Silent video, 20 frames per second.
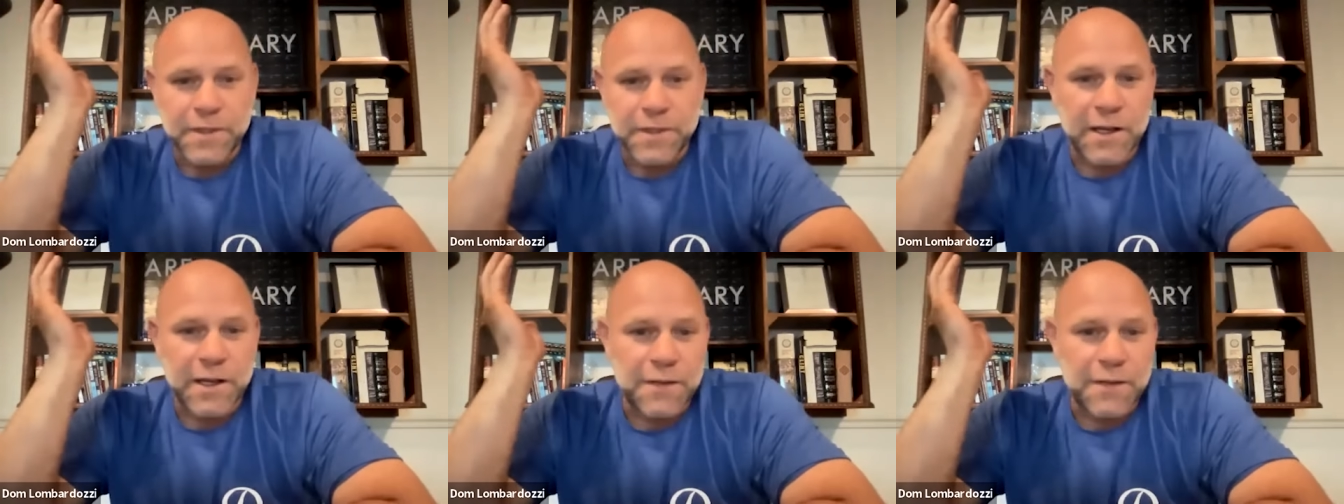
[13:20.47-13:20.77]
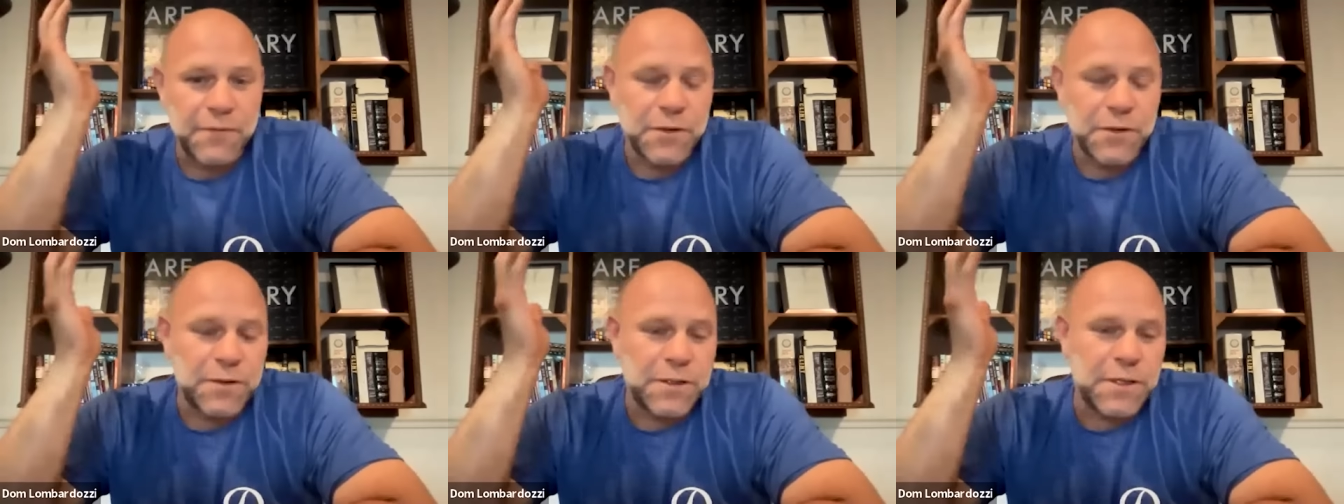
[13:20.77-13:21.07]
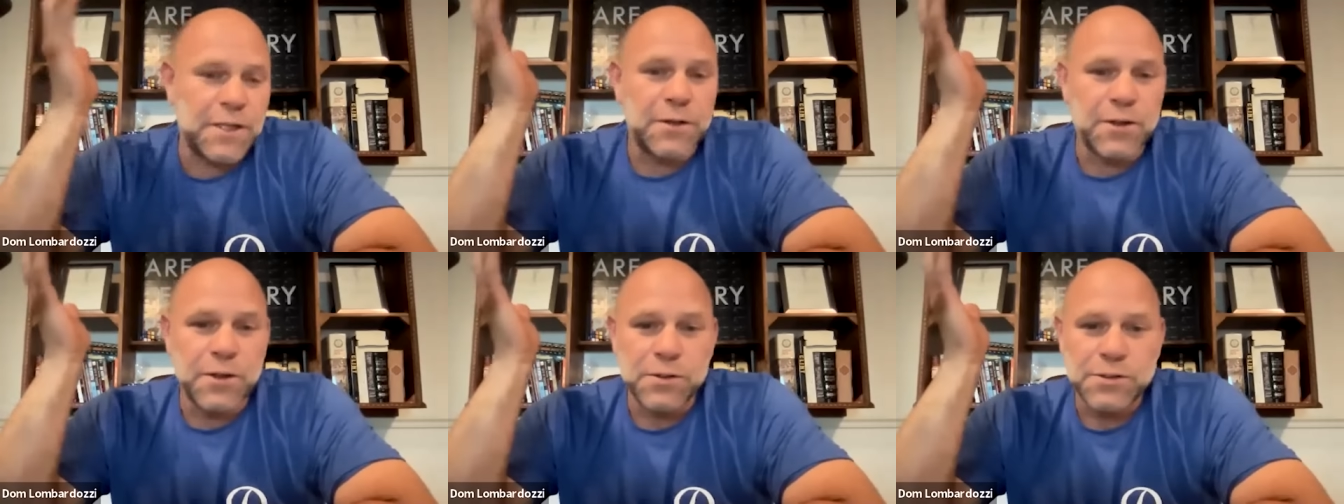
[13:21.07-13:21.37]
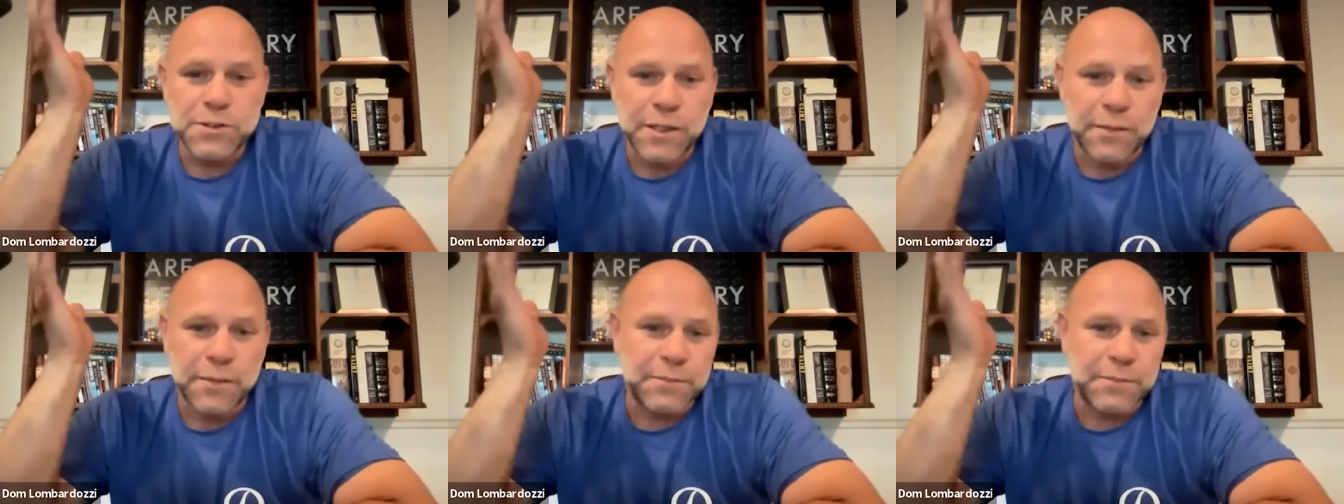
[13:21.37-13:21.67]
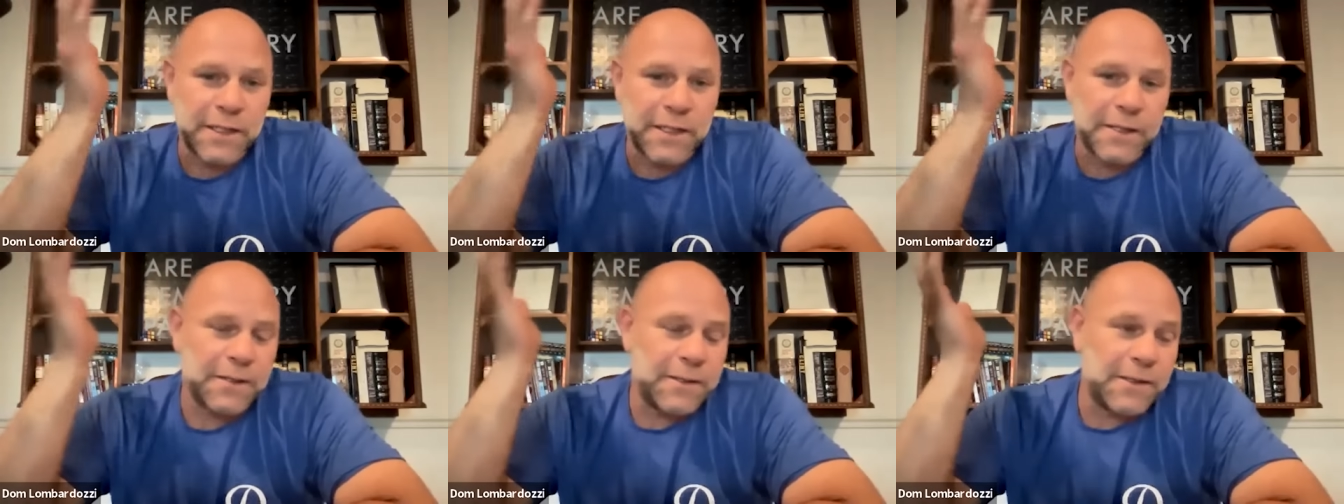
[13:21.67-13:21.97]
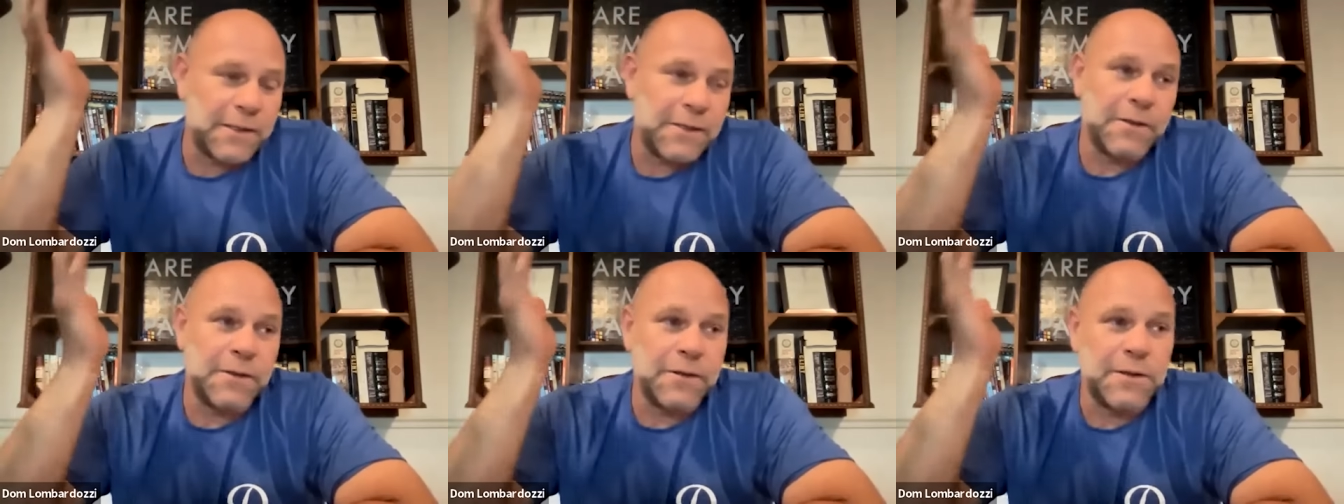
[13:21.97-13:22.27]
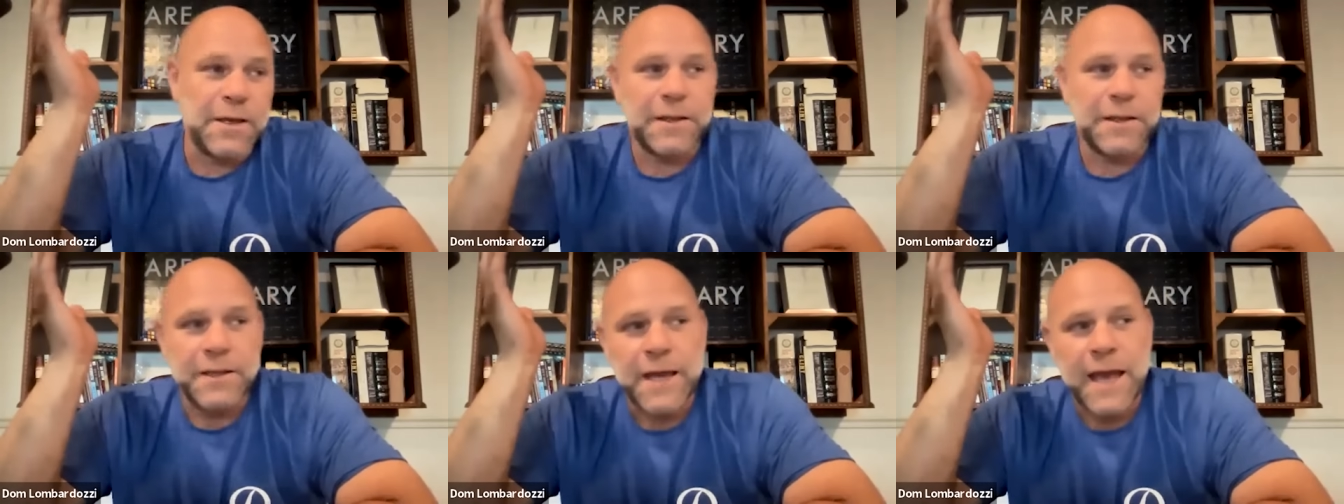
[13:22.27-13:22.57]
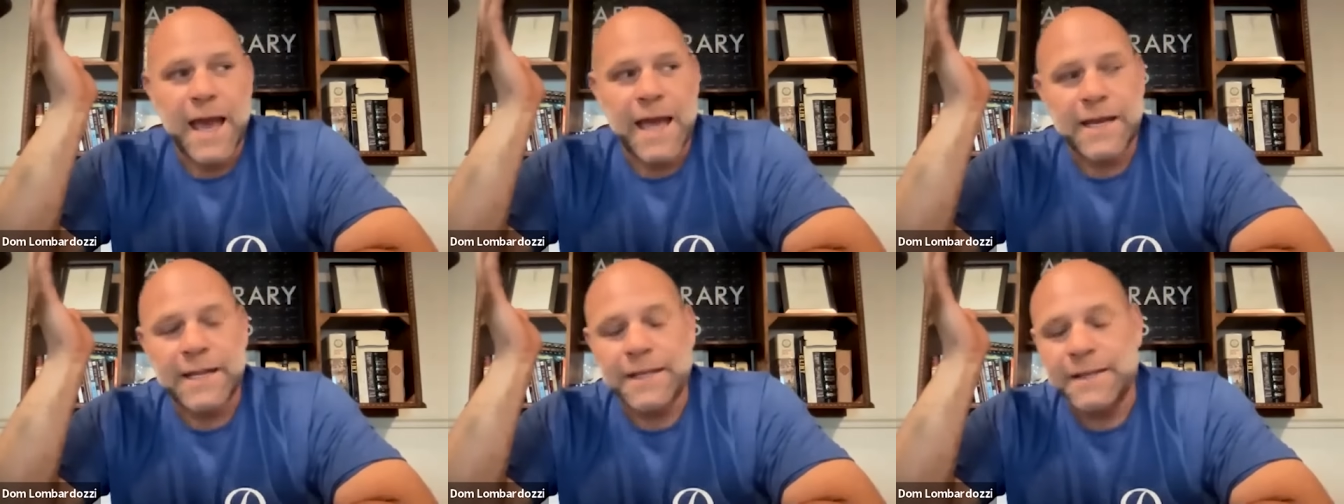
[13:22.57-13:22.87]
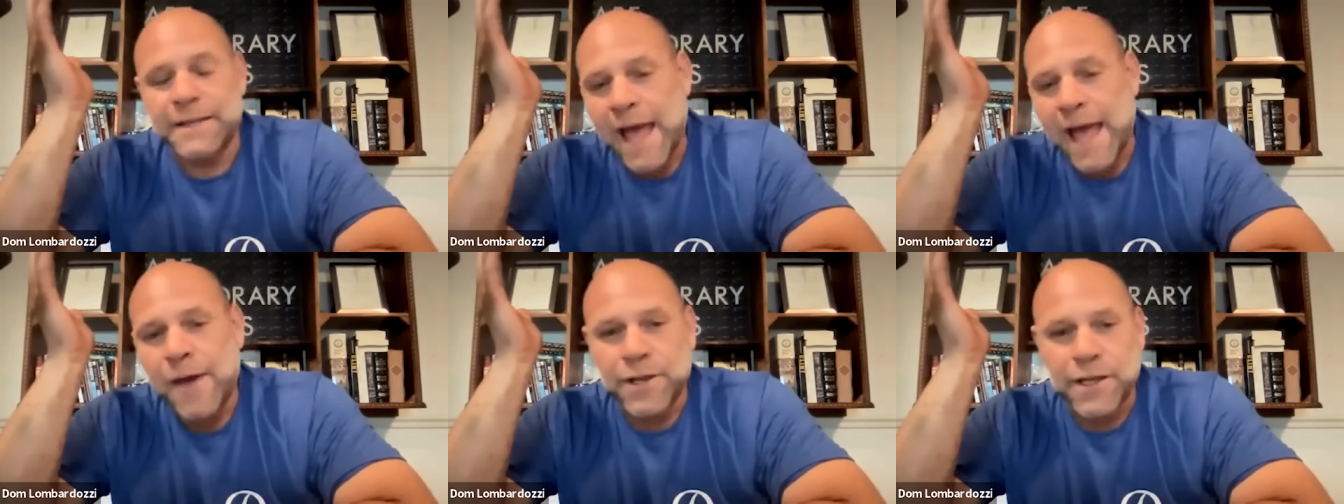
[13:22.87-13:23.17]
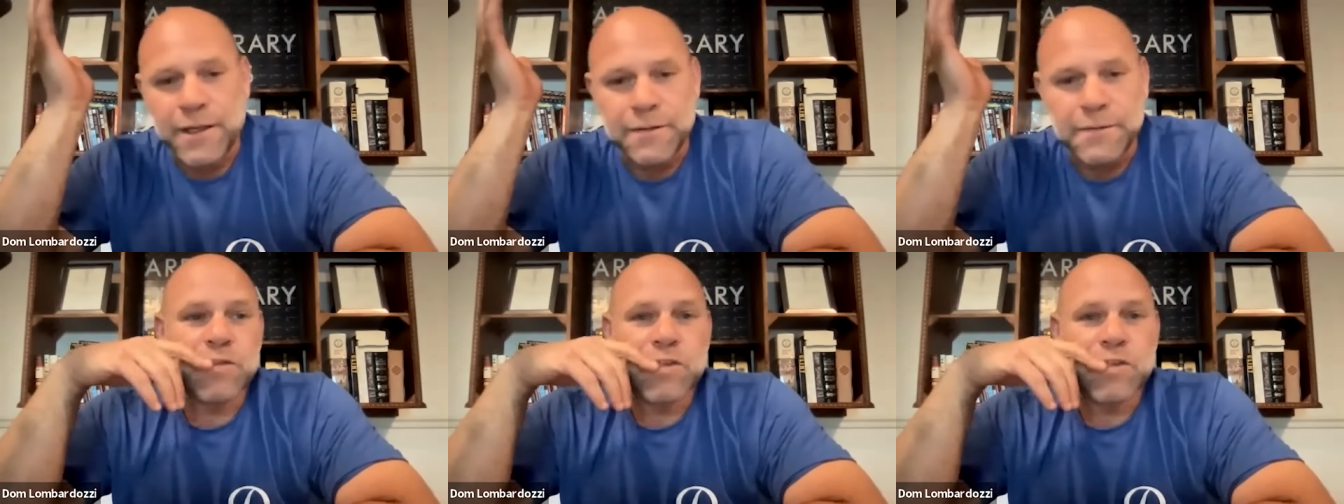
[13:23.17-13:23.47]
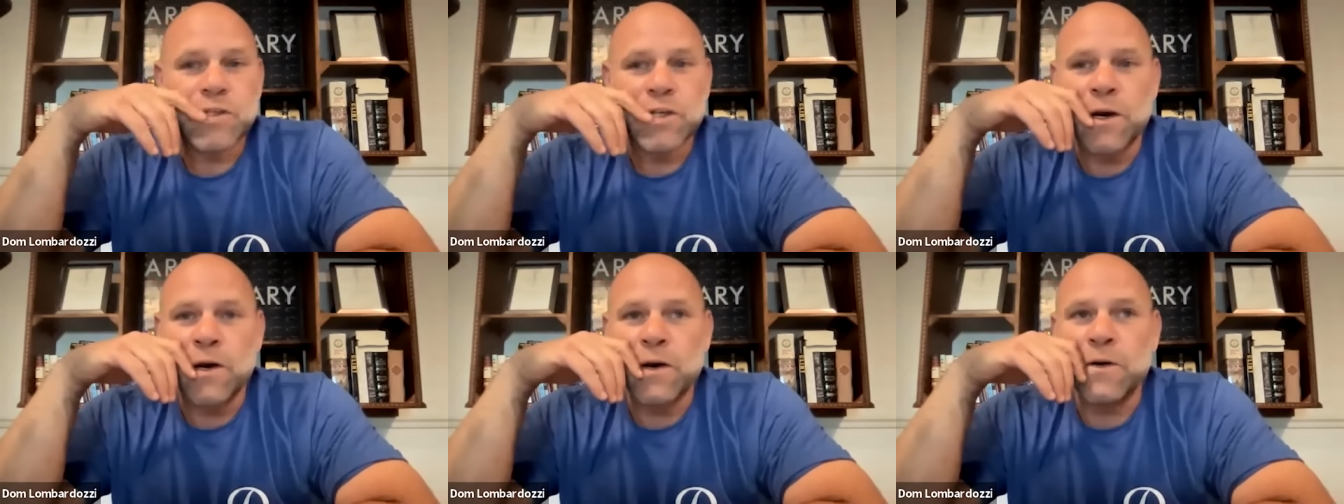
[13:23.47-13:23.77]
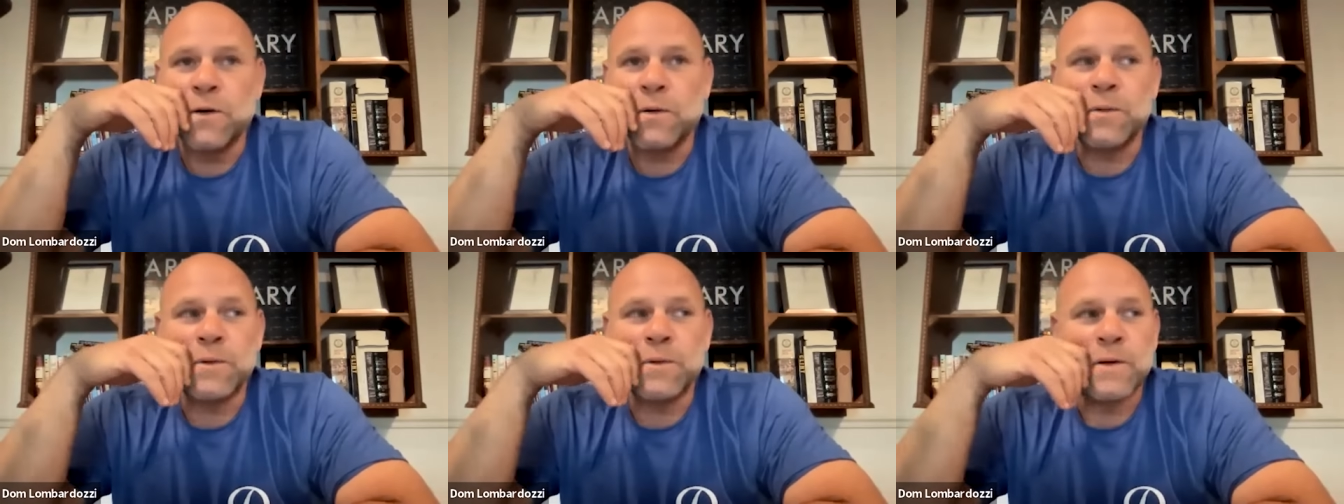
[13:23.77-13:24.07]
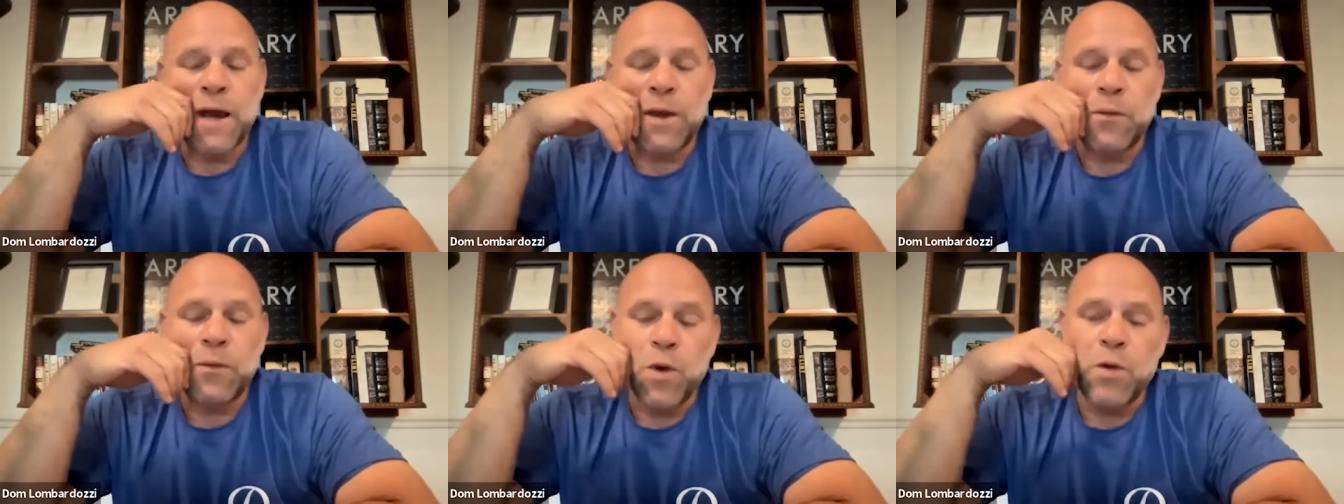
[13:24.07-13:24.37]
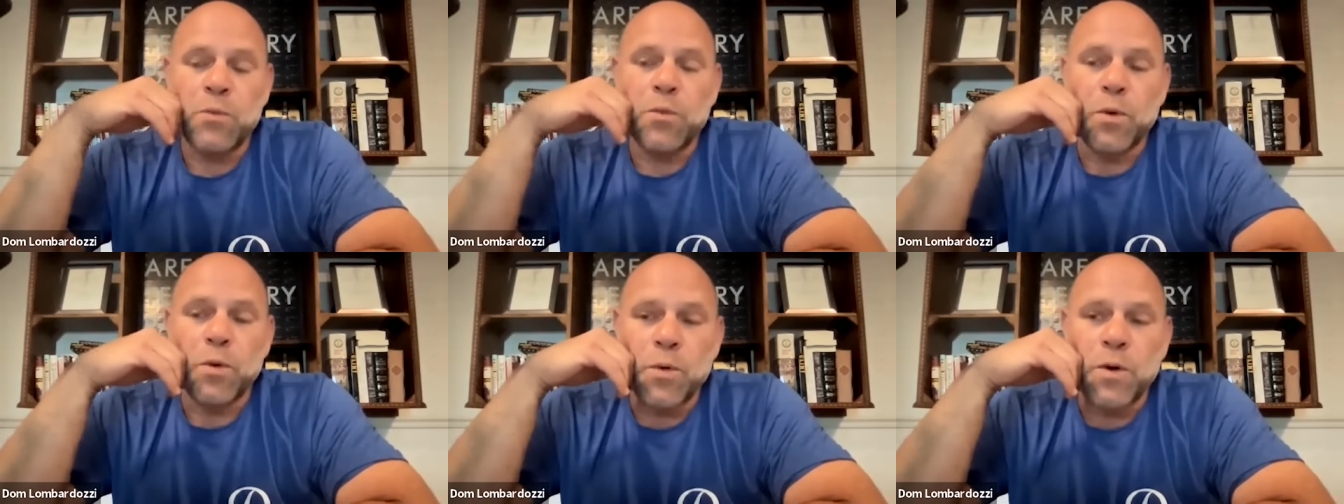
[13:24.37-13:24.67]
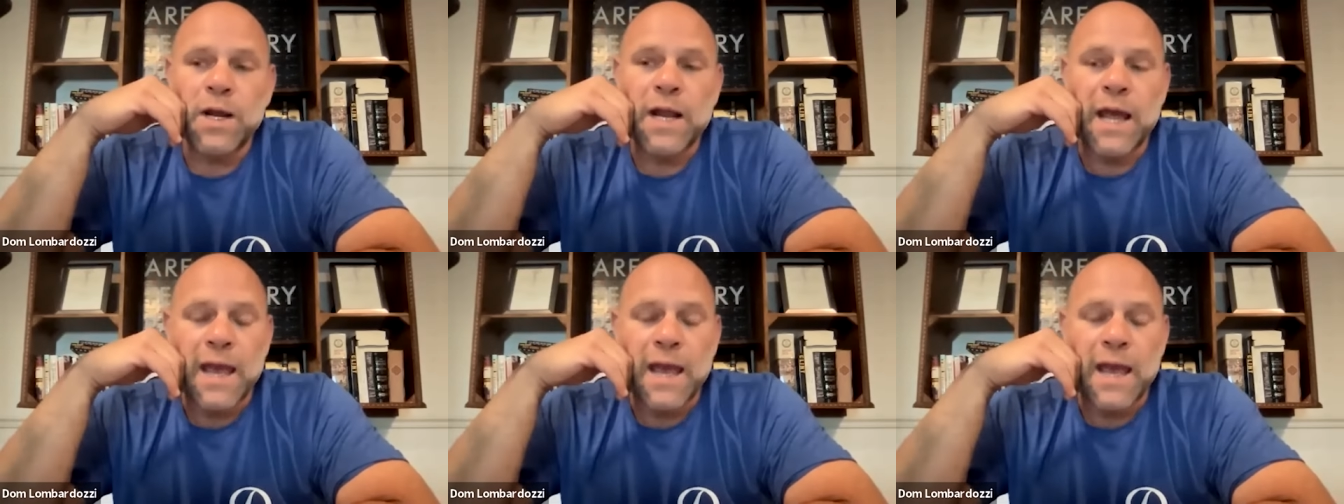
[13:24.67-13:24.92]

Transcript: And if you didn't know something, you, you had to doubt it. So I went with what I